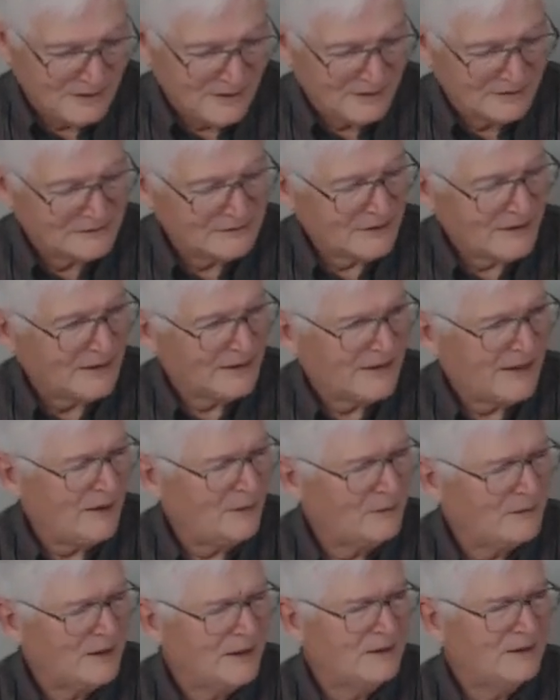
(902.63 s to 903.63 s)
And it's like,
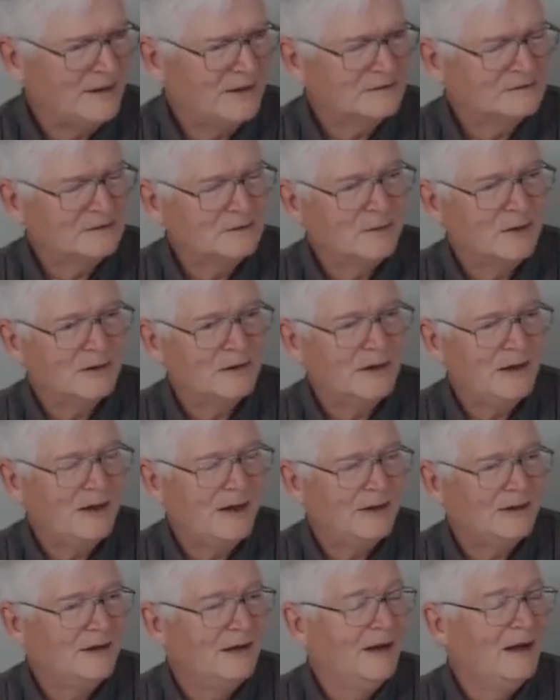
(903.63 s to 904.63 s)
how would I test them on
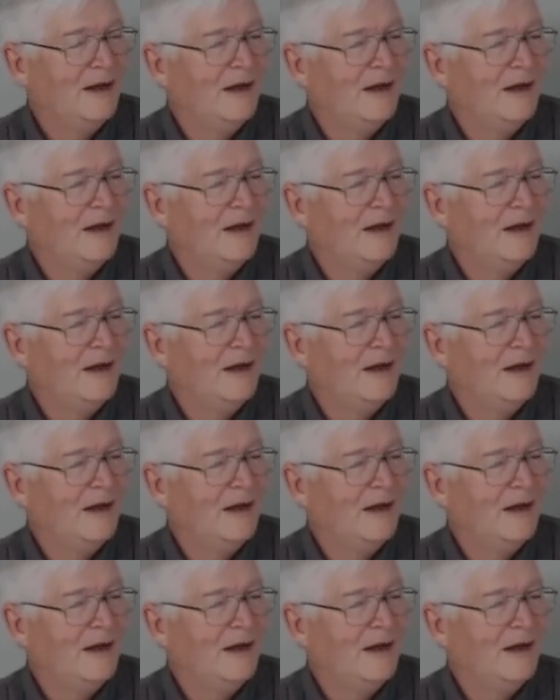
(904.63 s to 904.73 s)
that?